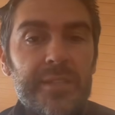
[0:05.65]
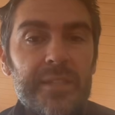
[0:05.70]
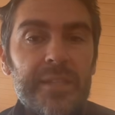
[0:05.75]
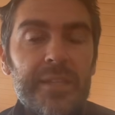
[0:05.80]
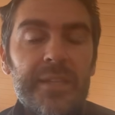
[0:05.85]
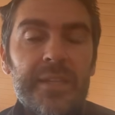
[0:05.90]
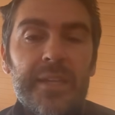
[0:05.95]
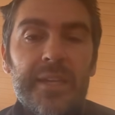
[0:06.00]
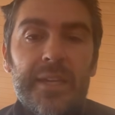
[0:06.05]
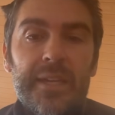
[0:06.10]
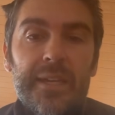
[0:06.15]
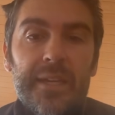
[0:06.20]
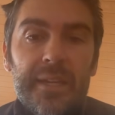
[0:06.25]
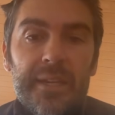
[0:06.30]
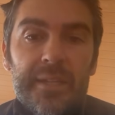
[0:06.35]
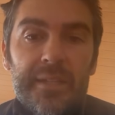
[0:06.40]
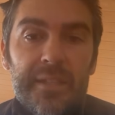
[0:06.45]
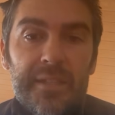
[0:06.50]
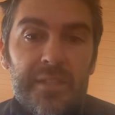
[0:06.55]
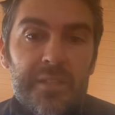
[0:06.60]

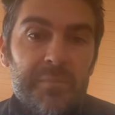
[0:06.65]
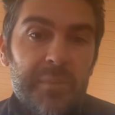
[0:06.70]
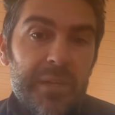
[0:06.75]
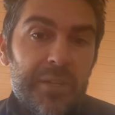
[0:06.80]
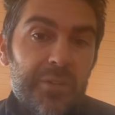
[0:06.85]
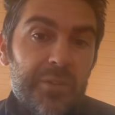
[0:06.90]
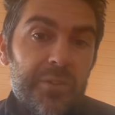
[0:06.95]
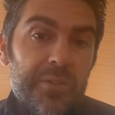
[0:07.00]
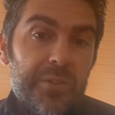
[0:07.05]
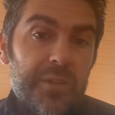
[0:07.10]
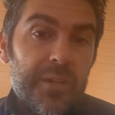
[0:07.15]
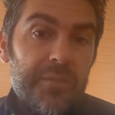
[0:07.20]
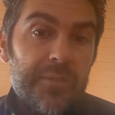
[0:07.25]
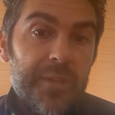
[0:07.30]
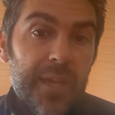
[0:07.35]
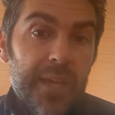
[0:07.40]
This is my new theory of